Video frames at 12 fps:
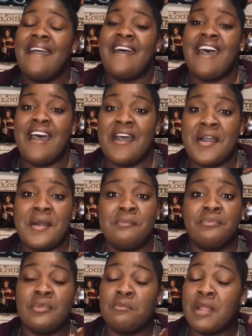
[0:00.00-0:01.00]

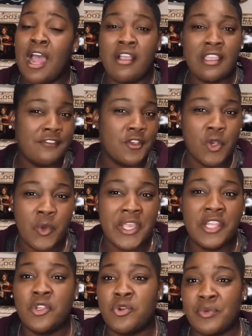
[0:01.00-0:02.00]
But I'll give you a quick
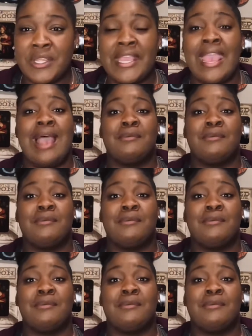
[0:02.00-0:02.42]
little recap.